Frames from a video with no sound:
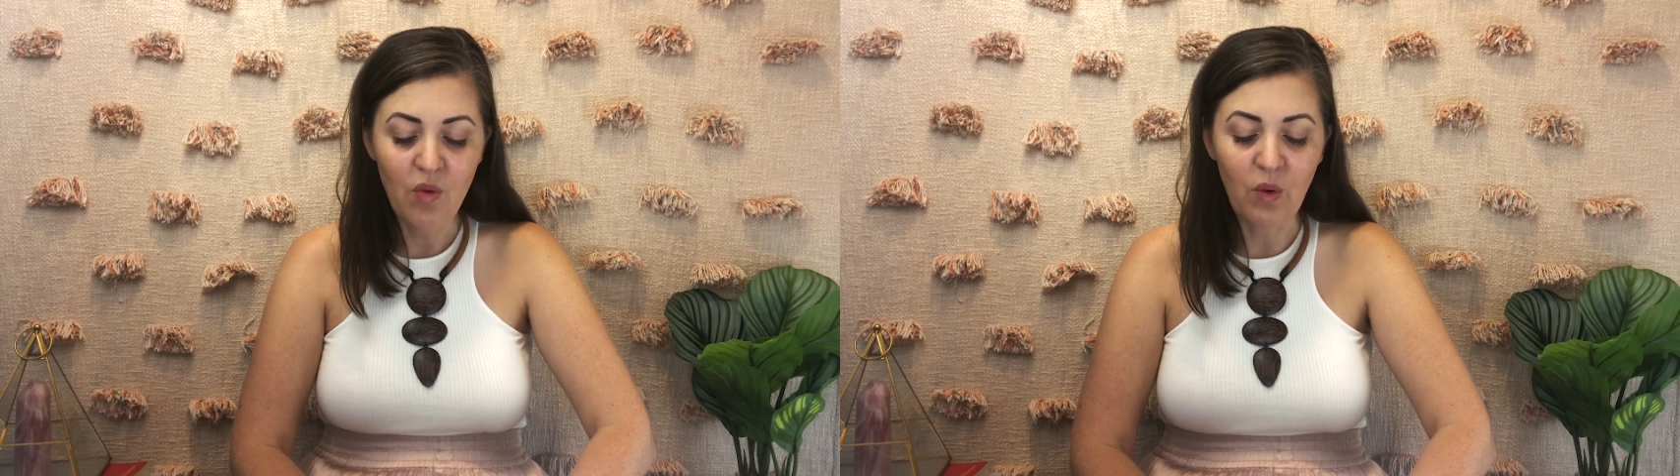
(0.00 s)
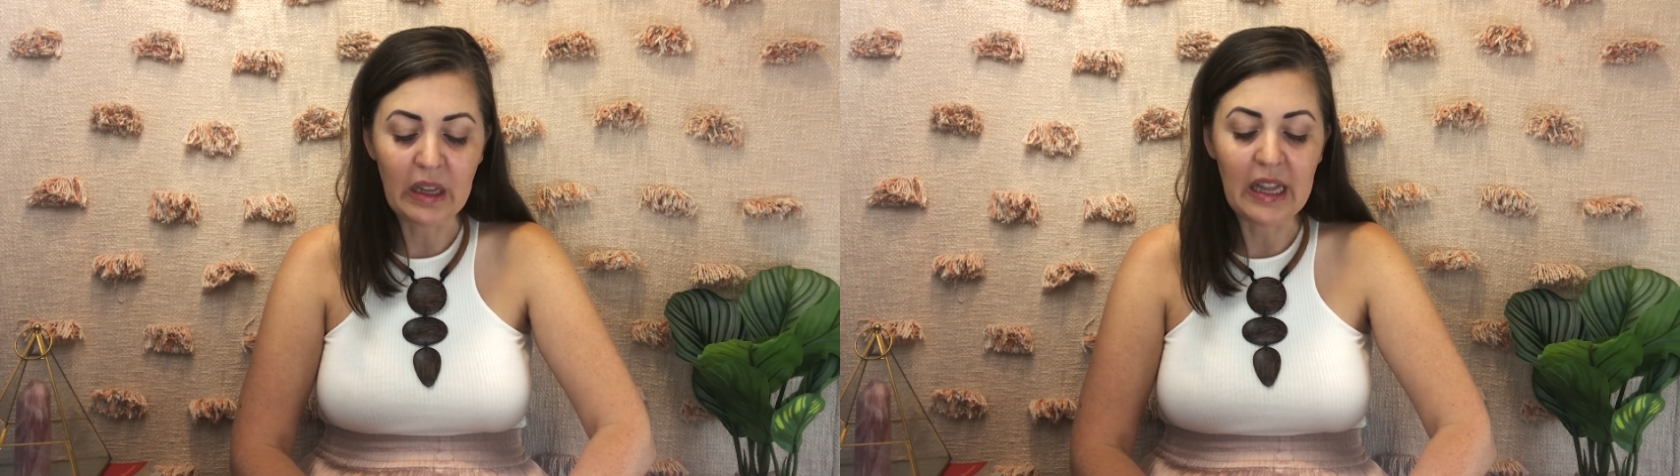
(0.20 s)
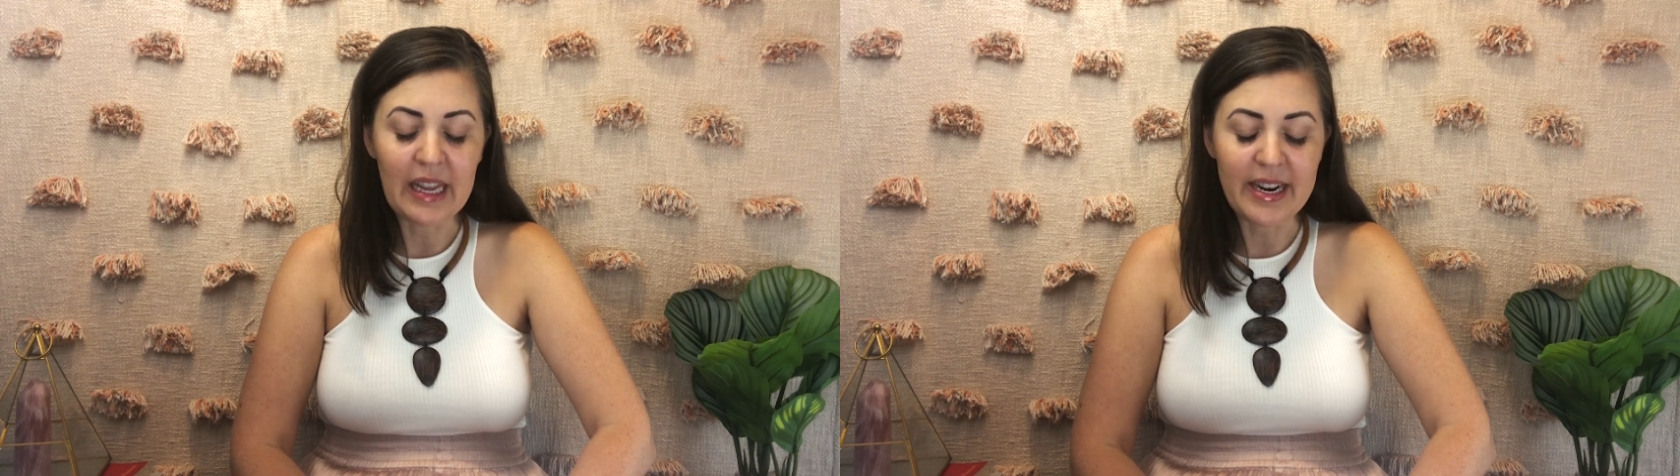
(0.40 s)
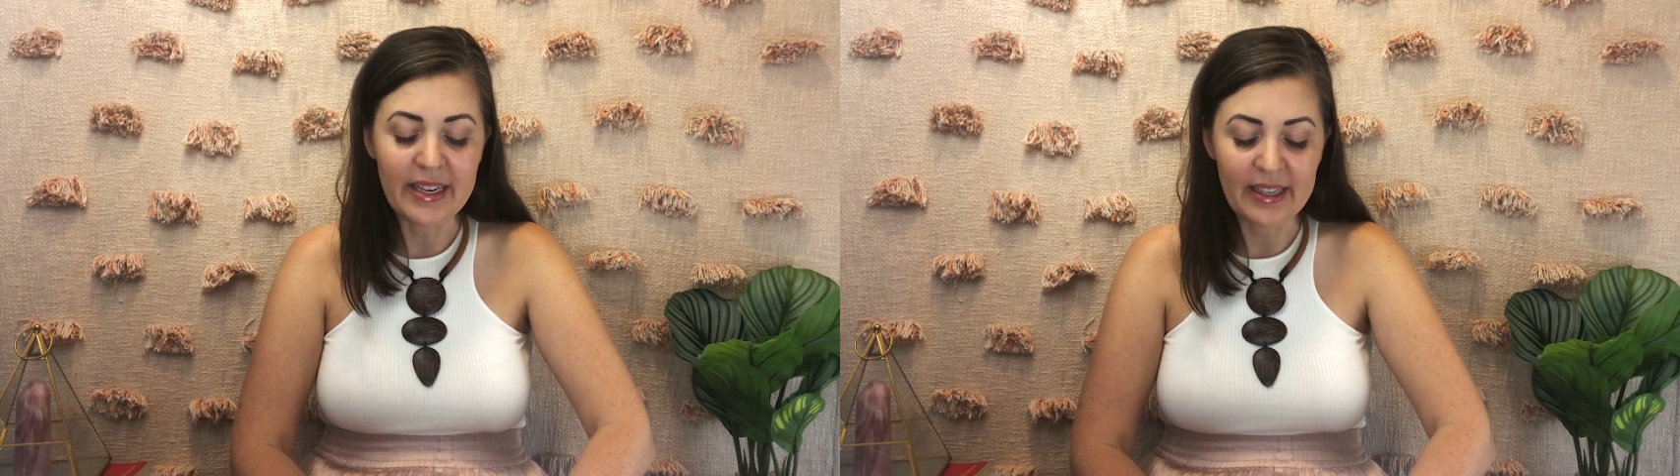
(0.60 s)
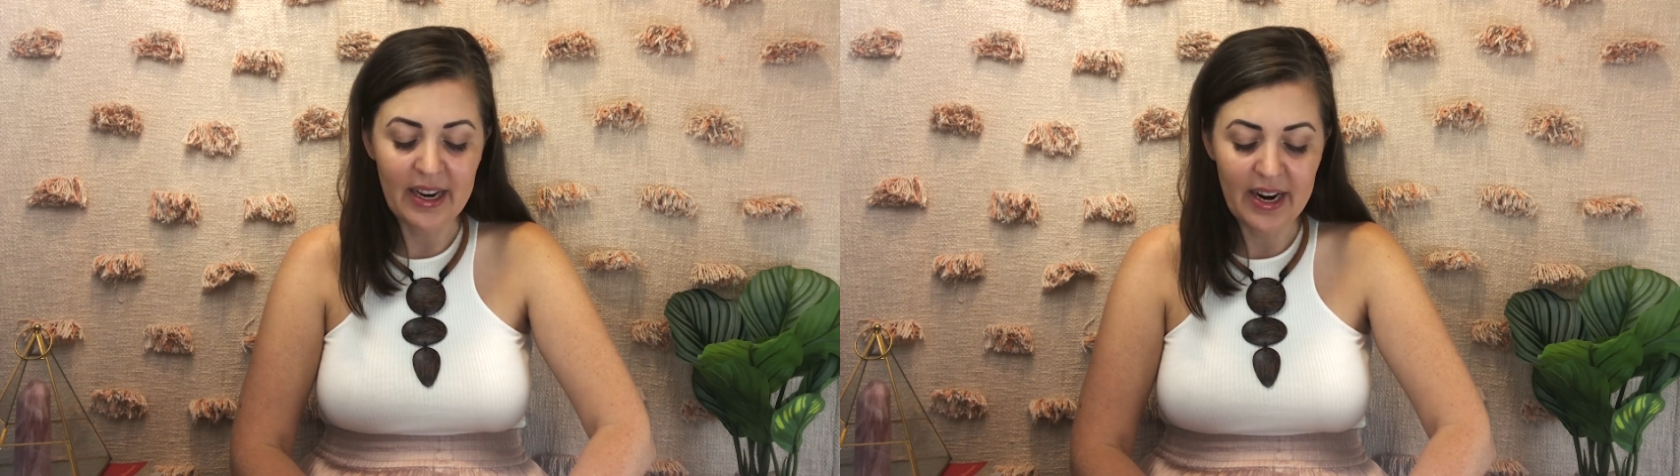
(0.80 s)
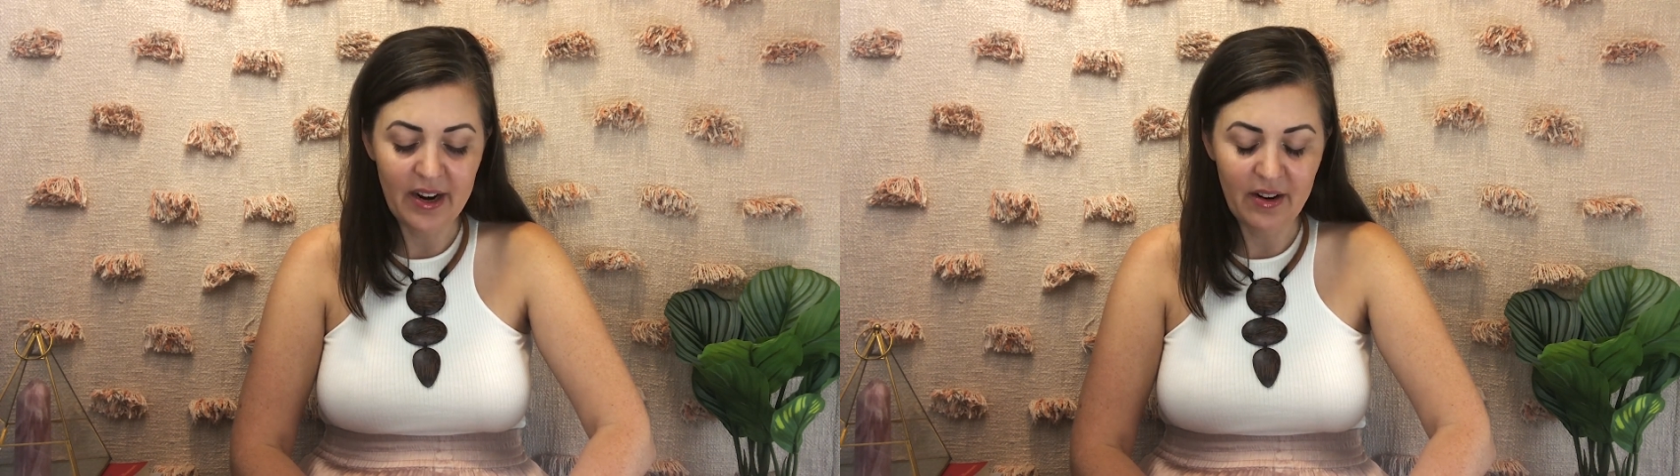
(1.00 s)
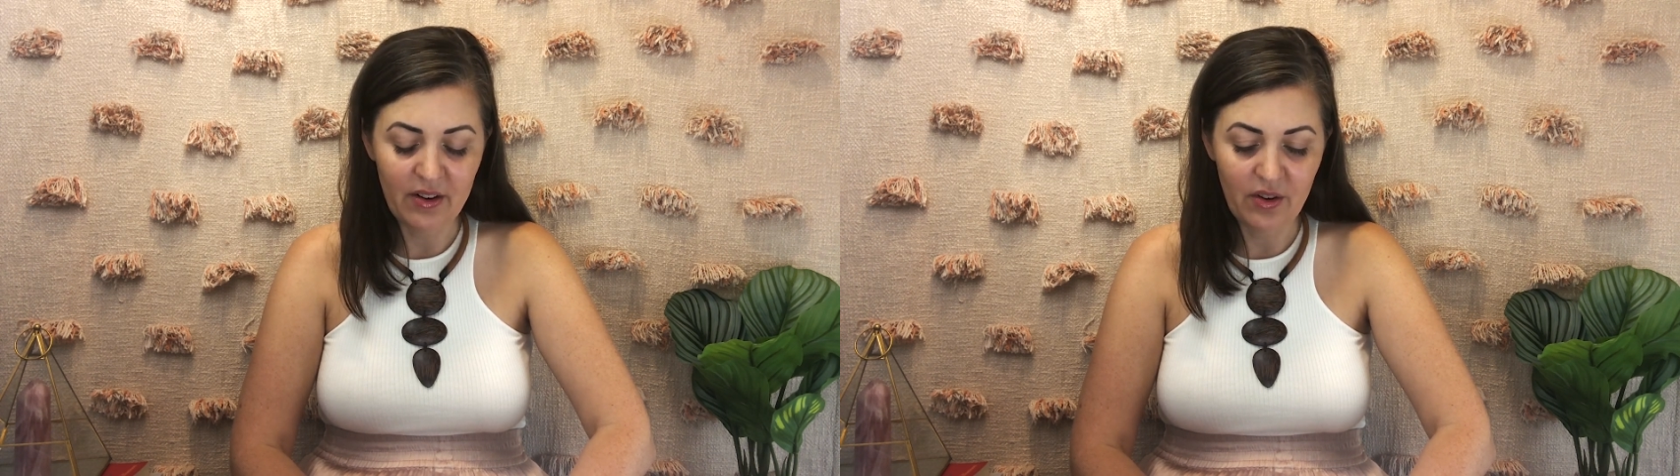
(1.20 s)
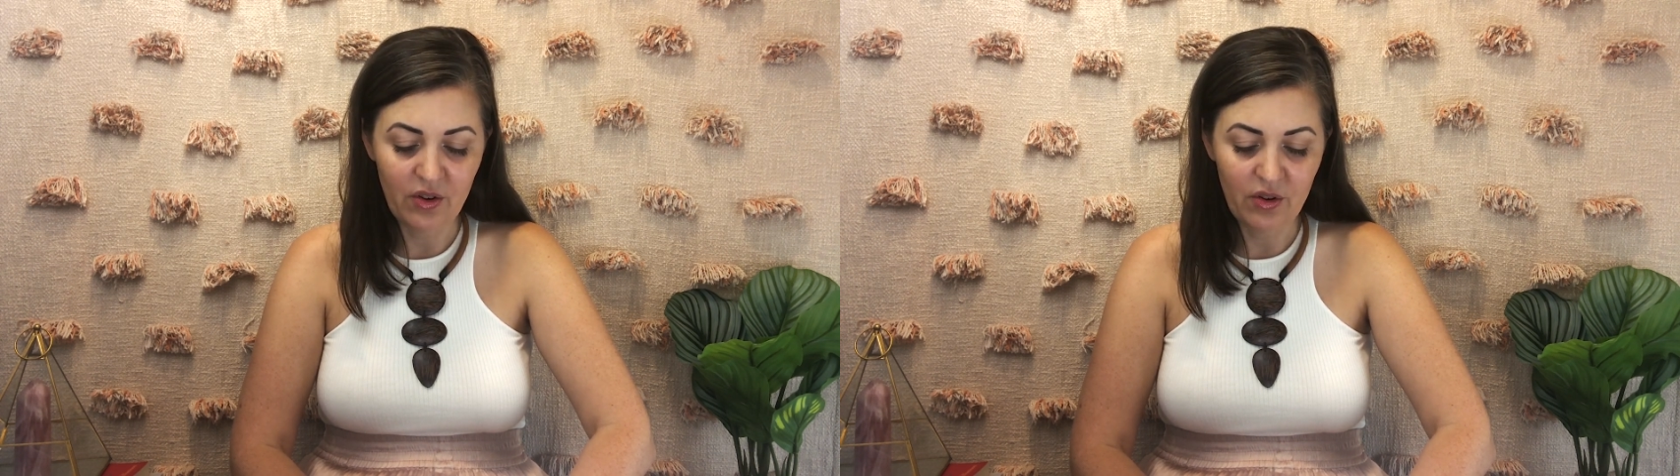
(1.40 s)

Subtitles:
releasing.